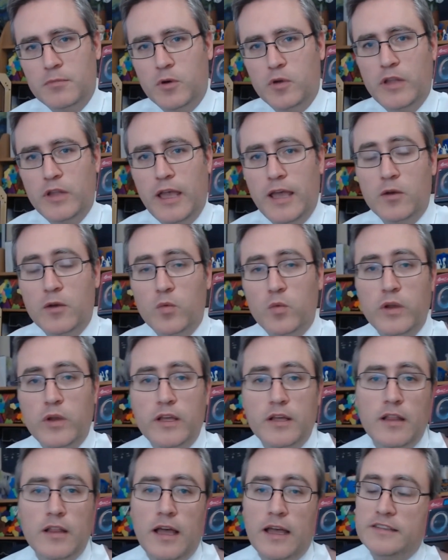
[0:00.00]
high
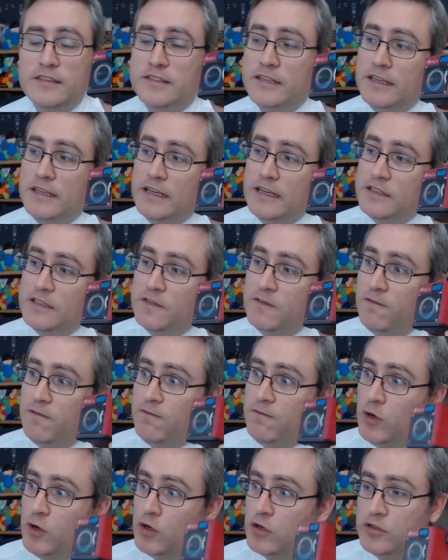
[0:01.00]
precision colors,
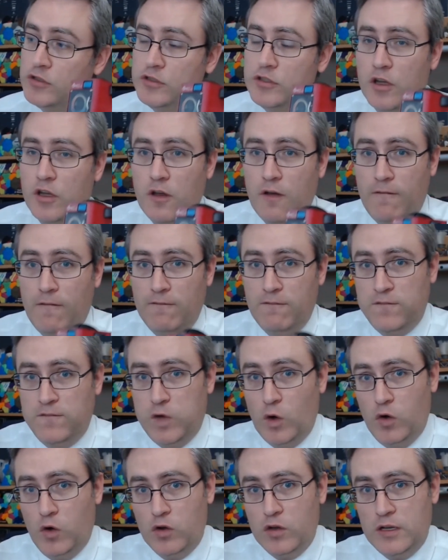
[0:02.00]
quick
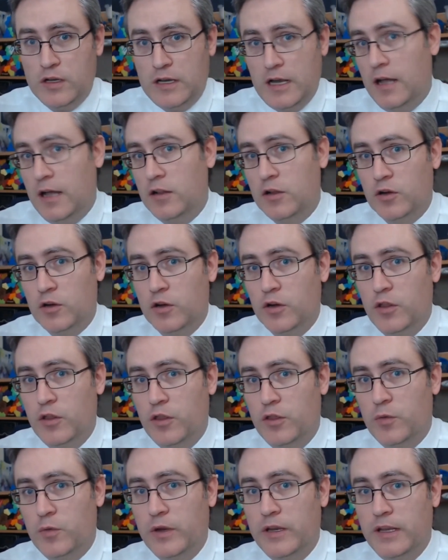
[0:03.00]
changes from one to the
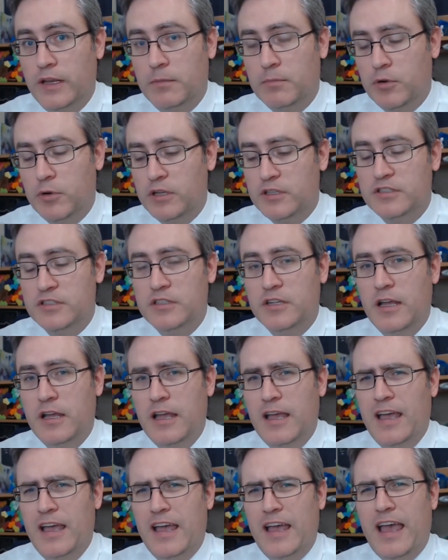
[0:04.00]
other. It's
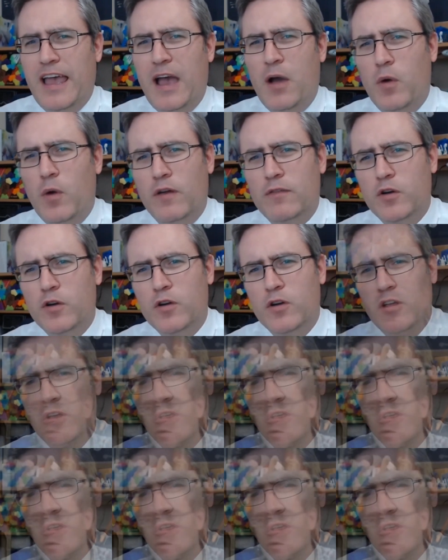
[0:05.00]
multi-material can't do